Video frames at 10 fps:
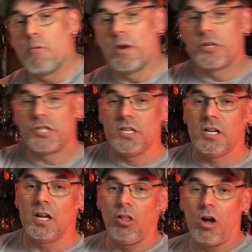were
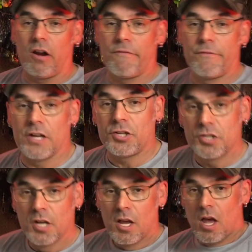seeing a lot of
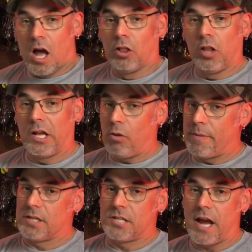fish a little
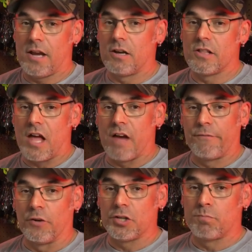bit tighter to that
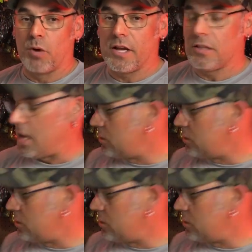first break line.